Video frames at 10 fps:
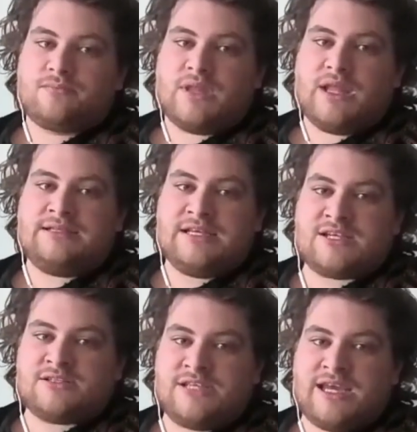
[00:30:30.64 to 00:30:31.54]
In
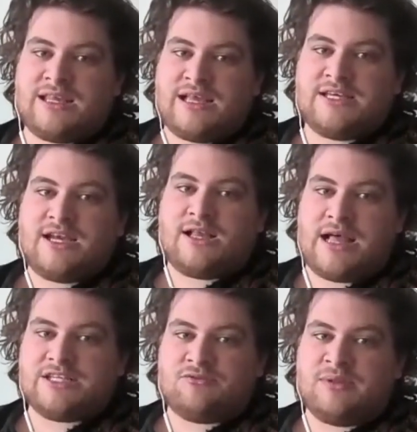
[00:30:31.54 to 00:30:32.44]
disarticulating
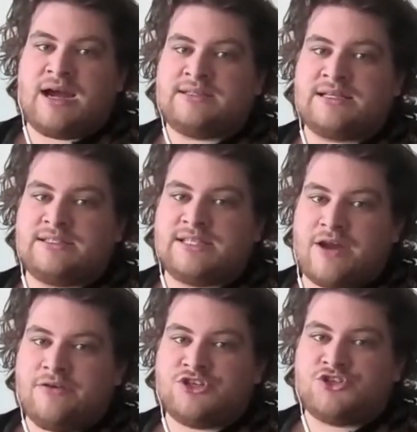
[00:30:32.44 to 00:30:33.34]
class from the
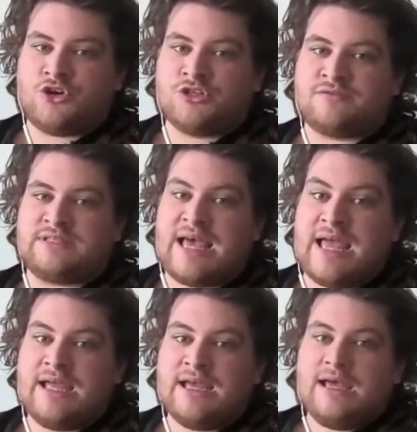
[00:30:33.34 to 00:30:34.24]
identitarian struggles of the
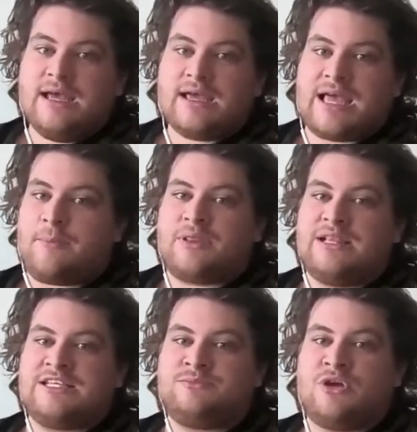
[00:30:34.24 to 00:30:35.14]
day,
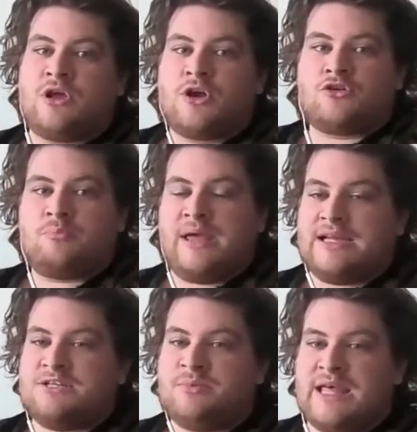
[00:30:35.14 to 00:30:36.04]
capitalism no longer appeared
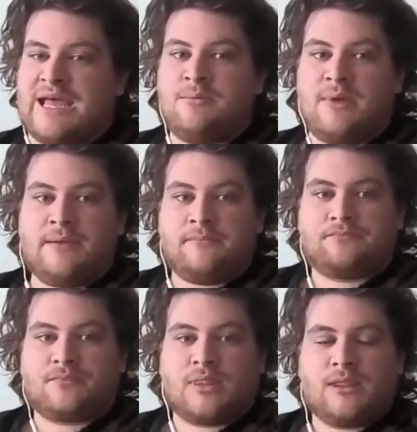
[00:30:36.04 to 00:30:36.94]
to be the enemy.
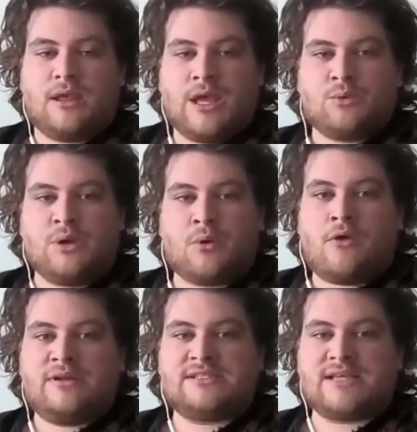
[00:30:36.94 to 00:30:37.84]
We were
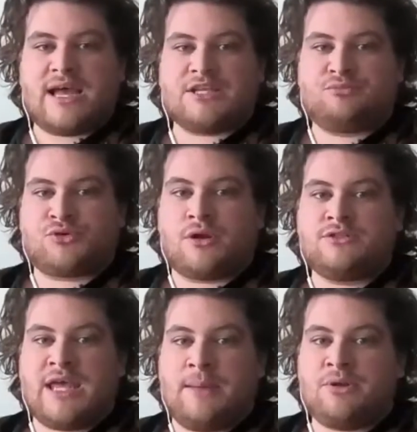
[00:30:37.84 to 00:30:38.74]
instead prone
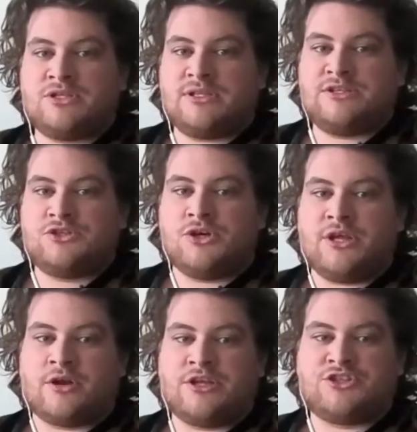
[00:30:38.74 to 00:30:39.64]
to impotently turning
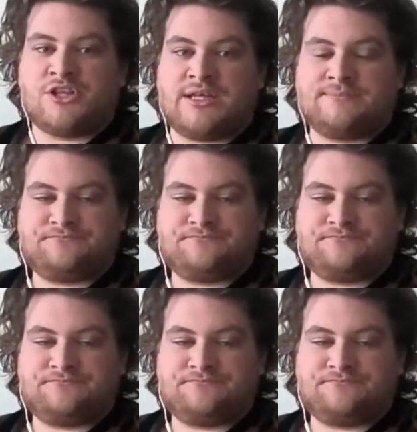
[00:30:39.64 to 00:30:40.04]
on each other.